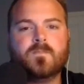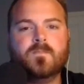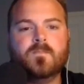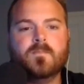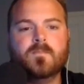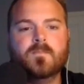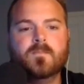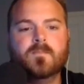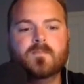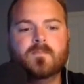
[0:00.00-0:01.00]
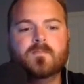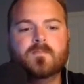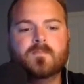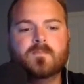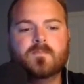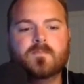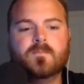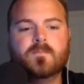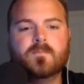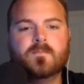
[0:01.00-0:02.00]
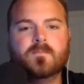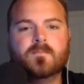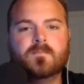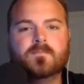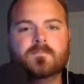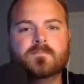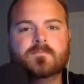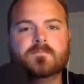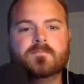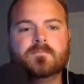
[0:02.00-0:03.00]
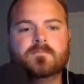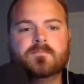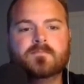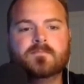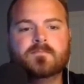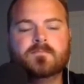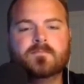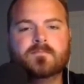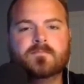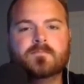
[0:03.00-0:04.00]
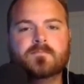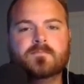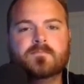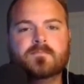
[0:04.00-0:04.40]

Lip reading: No words are spoken by the person on screen.